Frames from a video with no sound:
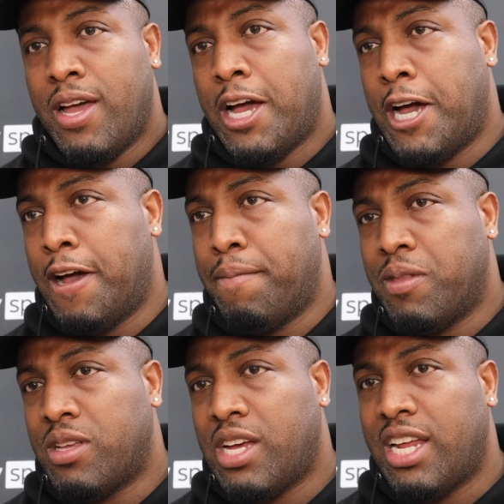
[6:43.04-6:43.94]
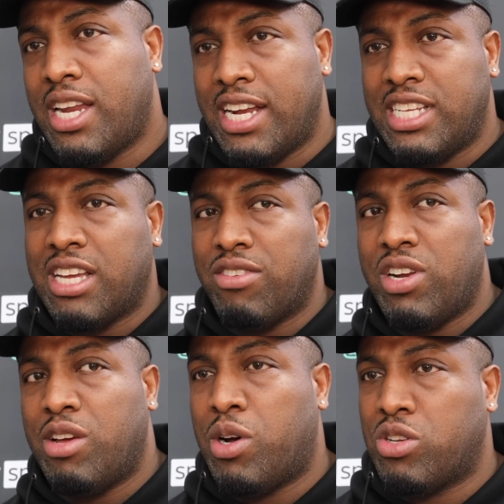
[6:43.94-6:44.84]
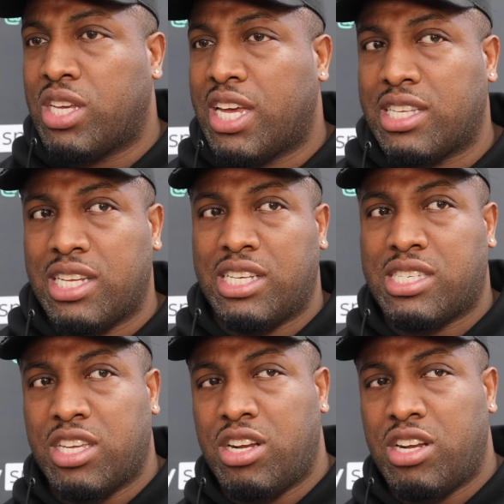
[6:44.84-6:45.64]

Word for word: Um, and, and he's done really well to get to this.